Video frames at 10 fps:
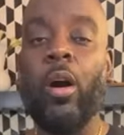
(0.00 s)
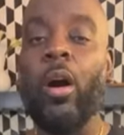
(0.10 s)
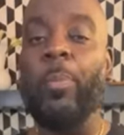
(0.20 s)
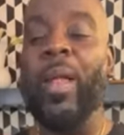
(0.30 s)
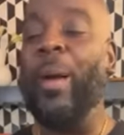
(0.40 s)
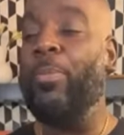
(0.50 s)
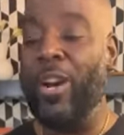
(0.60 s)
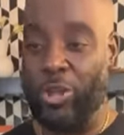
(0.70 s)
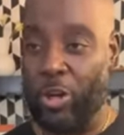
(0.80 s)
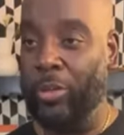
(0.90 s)
apply
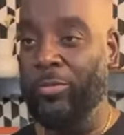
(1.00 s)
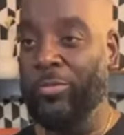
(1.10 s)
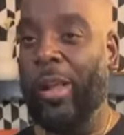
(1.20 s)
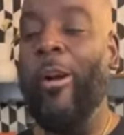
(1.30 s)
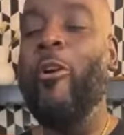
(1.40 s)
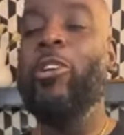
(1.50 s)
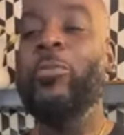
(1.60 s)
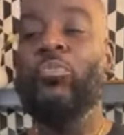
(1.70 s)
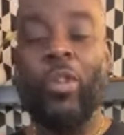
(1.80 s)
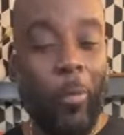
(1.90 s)
pressure,
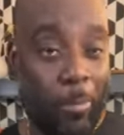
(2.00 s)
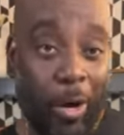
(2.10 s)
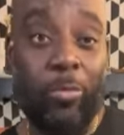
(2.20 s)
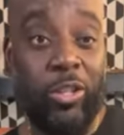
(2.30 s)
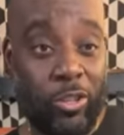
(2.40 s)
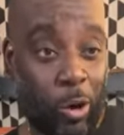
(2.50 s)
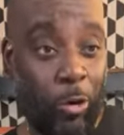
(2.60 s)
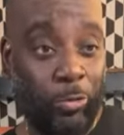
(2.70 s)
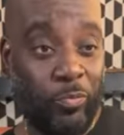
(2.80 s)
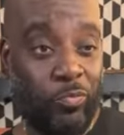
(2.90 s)
but with soul.